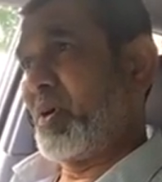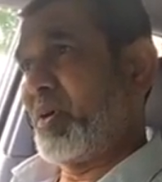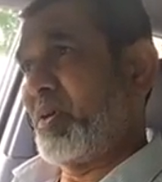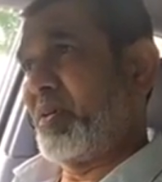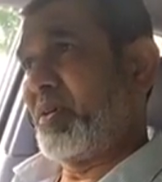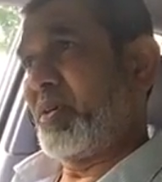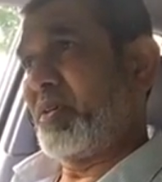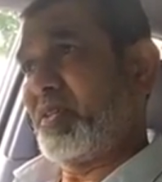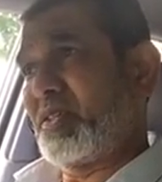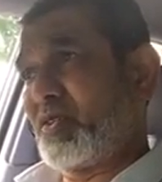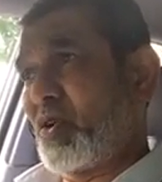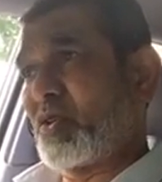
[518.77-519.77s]
And
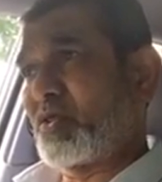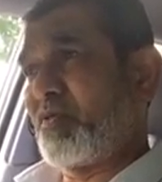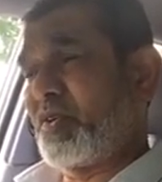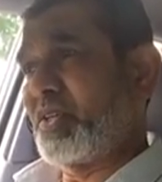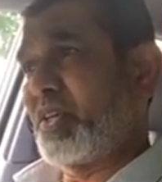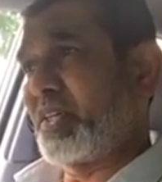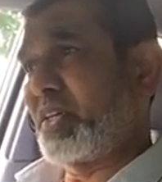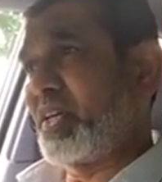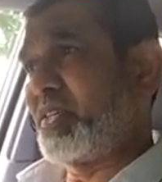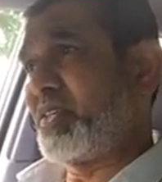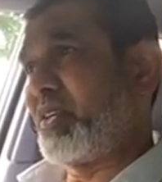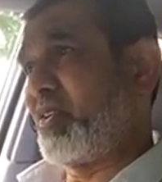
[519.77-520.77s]
this is also for the
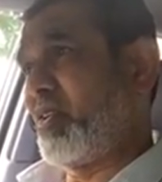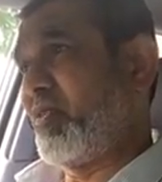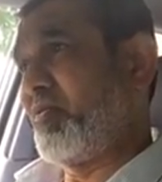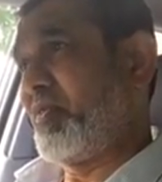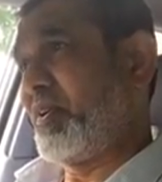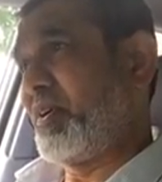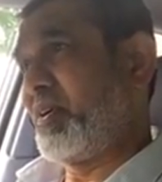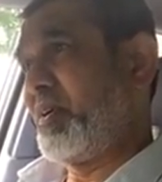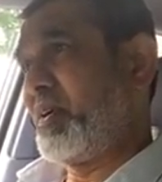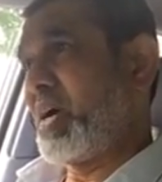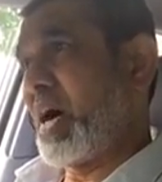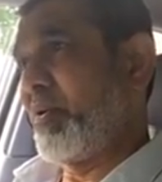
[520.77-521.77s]
attention of
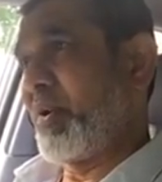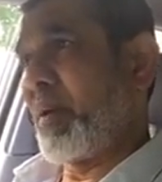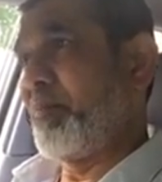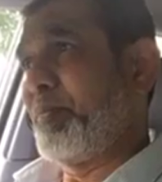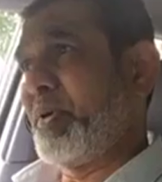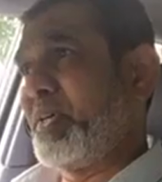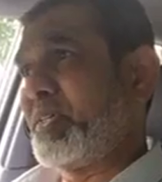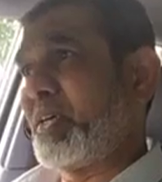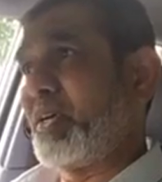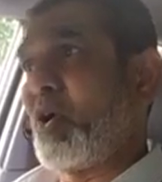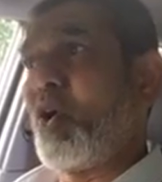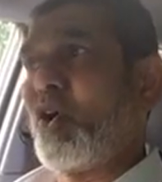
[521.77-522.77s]
our
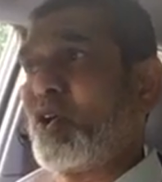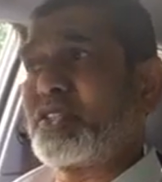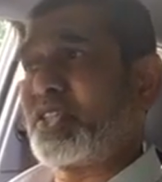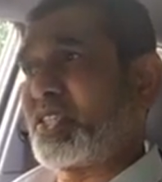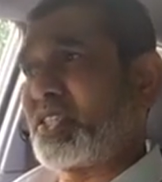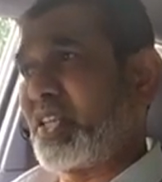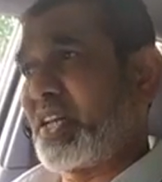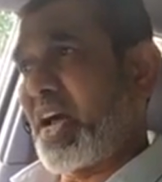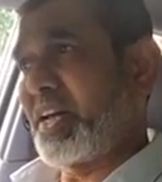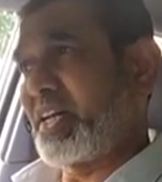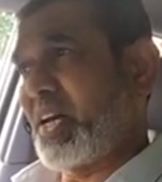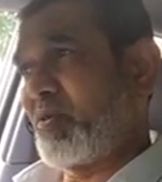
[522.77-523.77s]
MPs and all
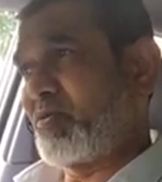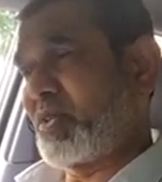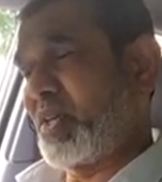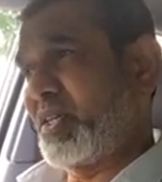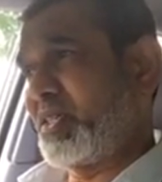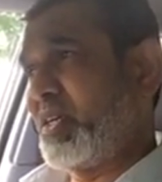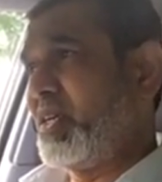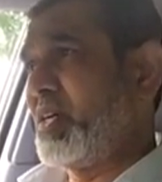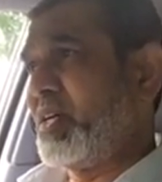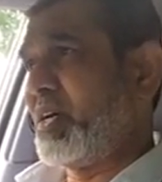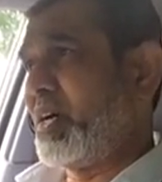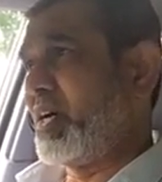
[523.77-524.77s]
69 councillors
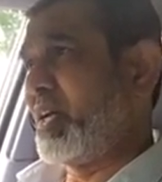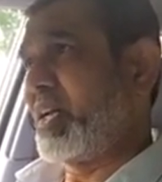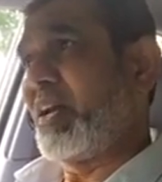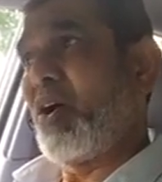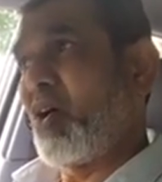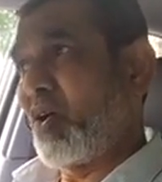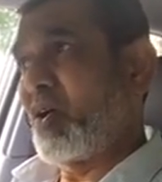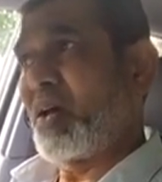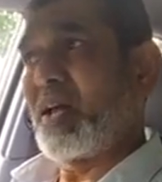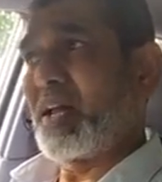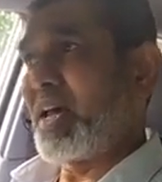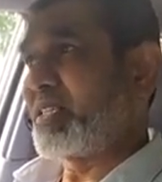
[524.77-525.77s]
and
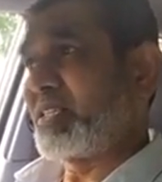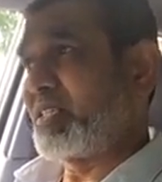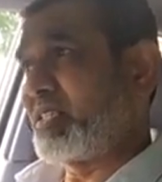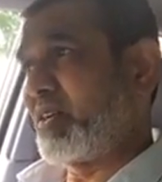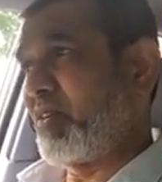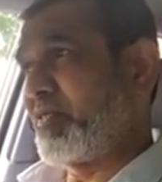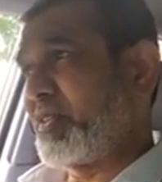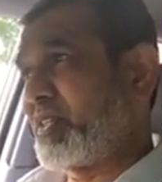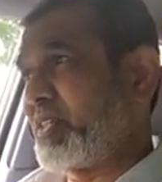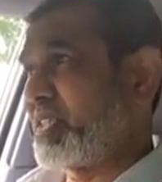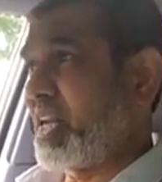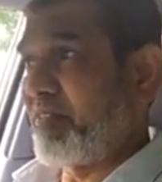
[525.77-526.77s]
all licensing
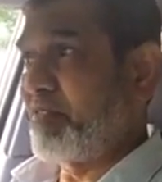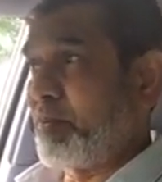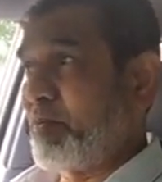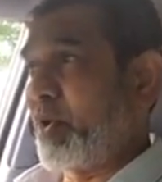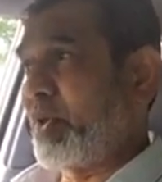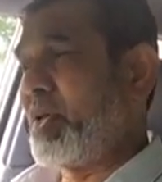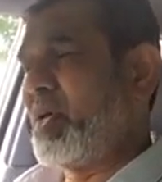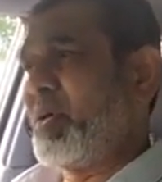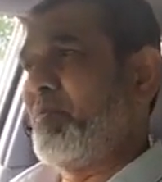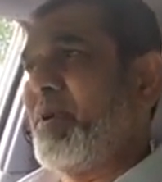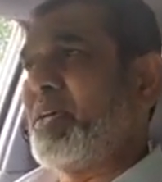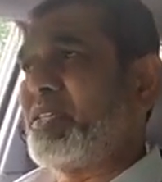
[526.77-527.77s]
officers and everybody.
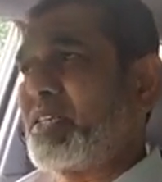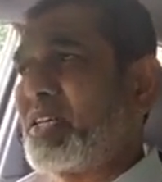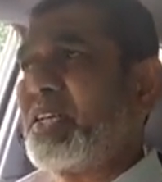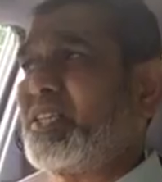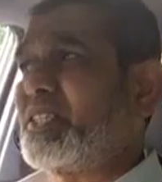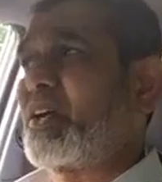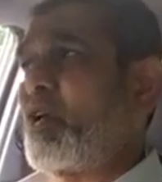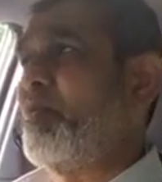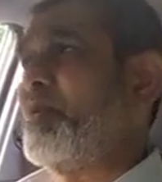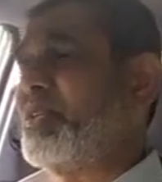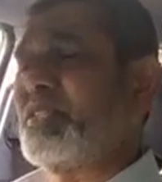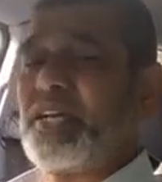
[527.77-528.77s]
Basically, it's a
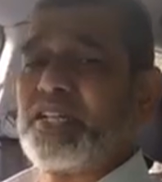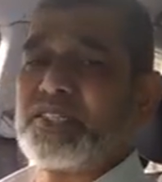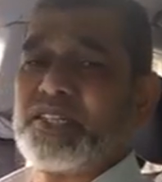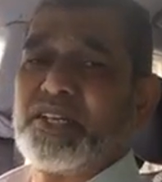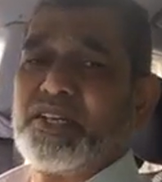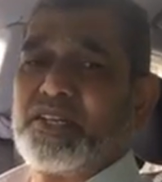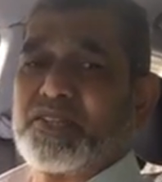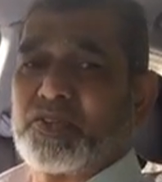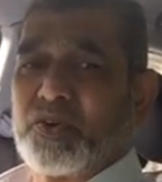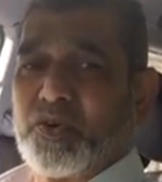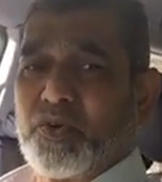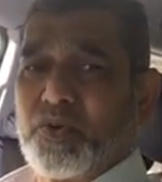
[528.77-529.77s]
common sense.
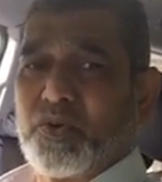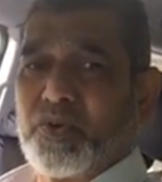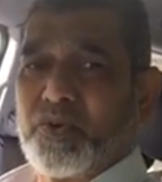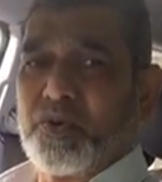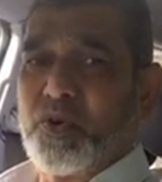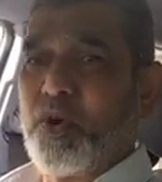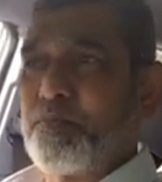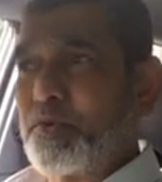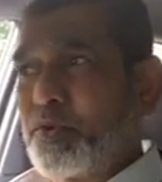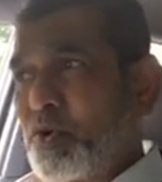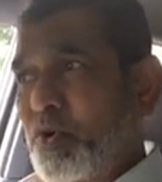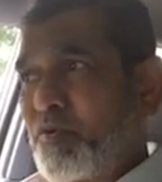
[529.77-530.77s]
So
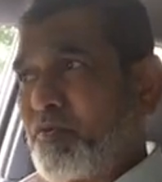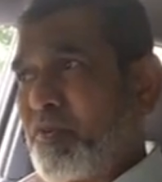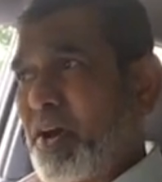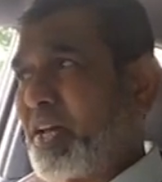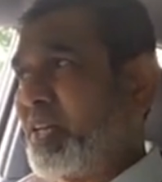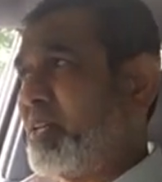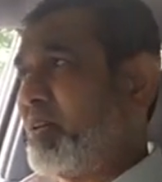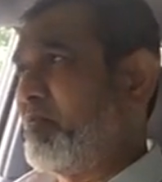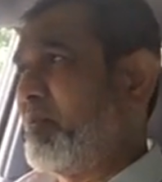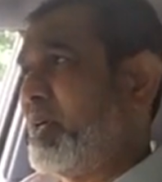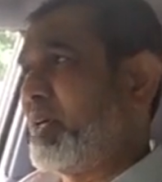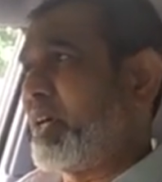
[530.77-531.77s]
hope you don't find
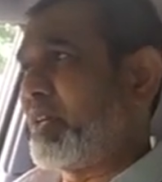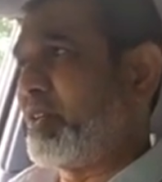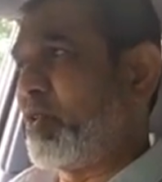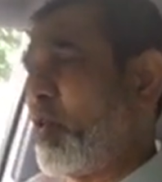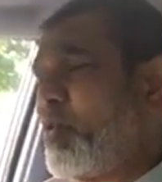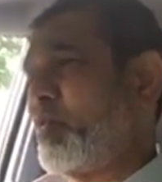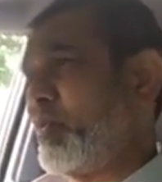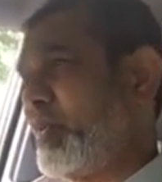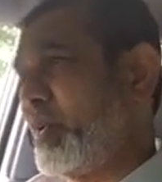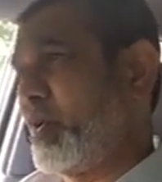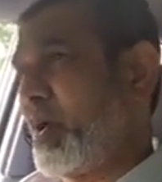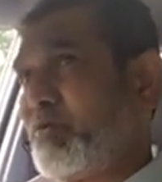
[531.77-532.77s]
me getting awkward
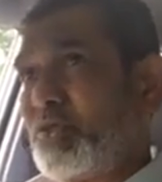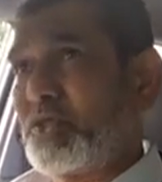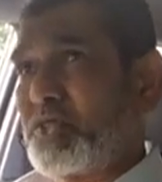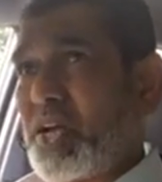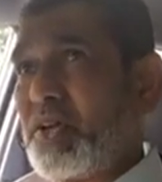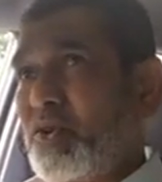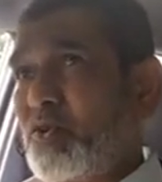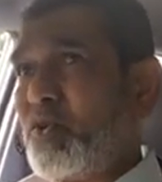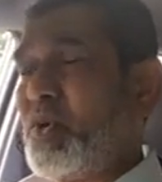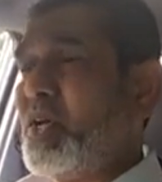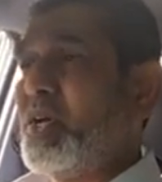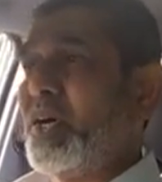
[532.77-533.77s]
with you. I'm just trying
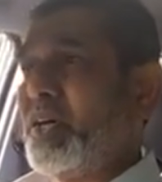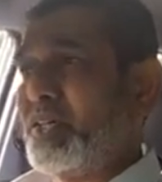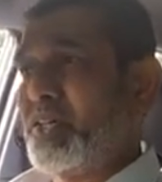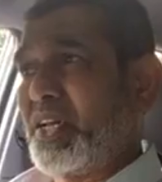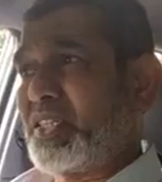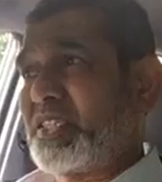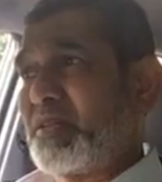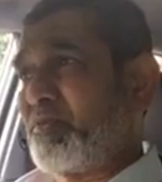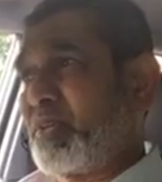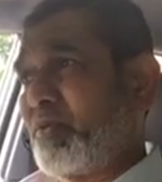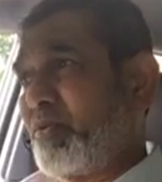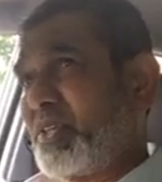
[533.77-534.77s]
to address
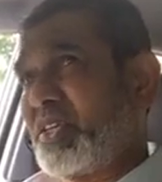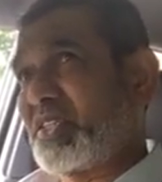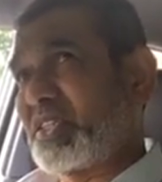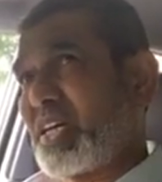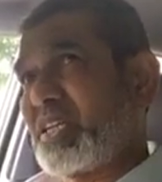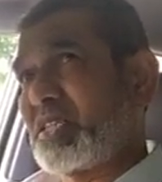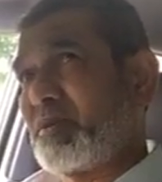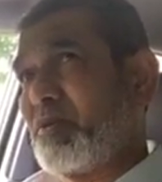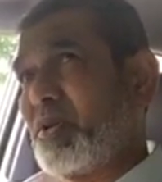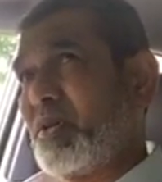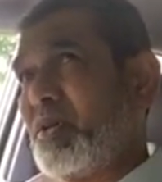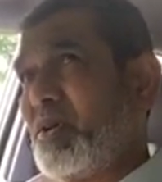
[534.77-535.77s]
something which is
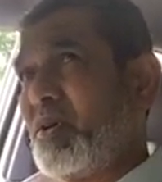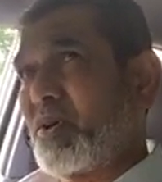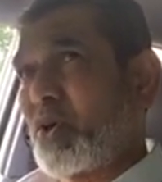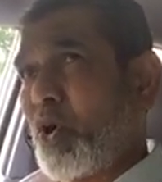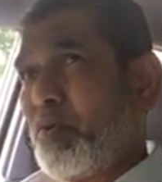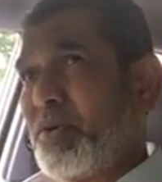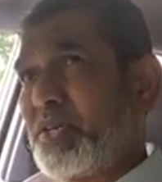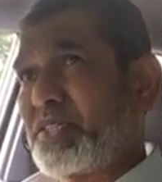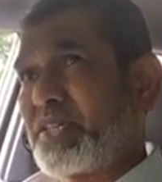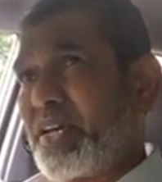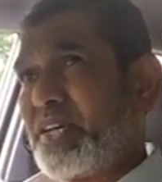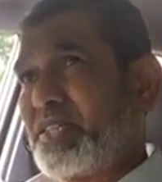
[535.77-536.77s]
sensible, common
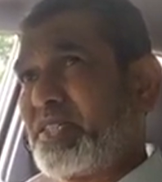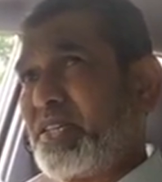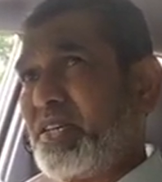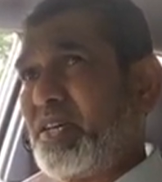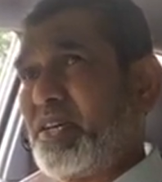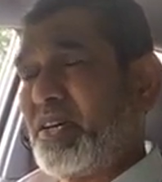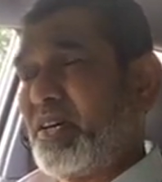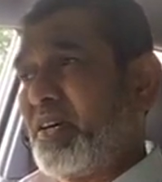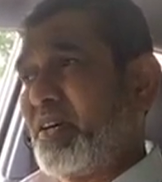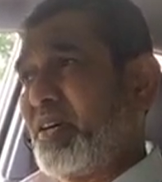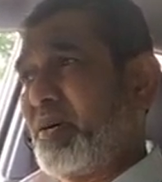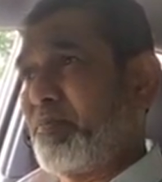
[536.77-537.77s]
sense
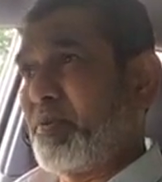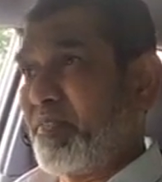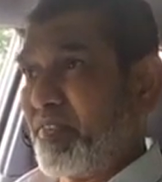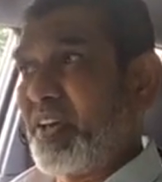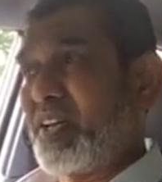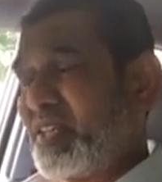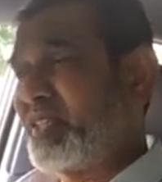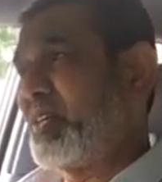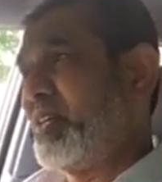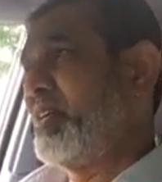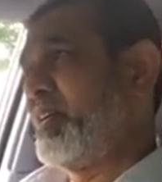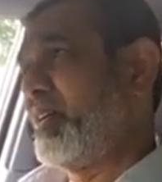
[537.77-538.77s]

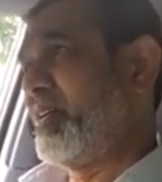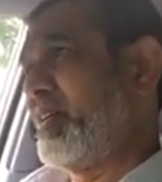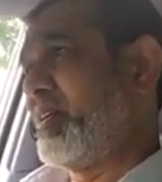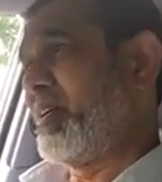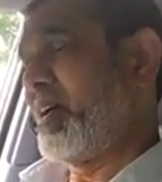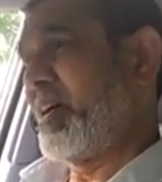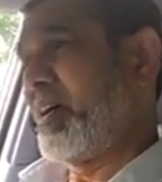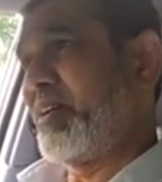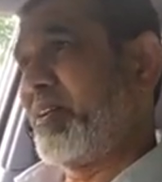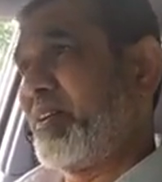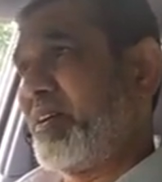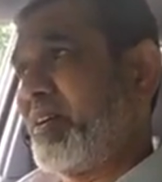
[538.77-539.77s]
prevails, and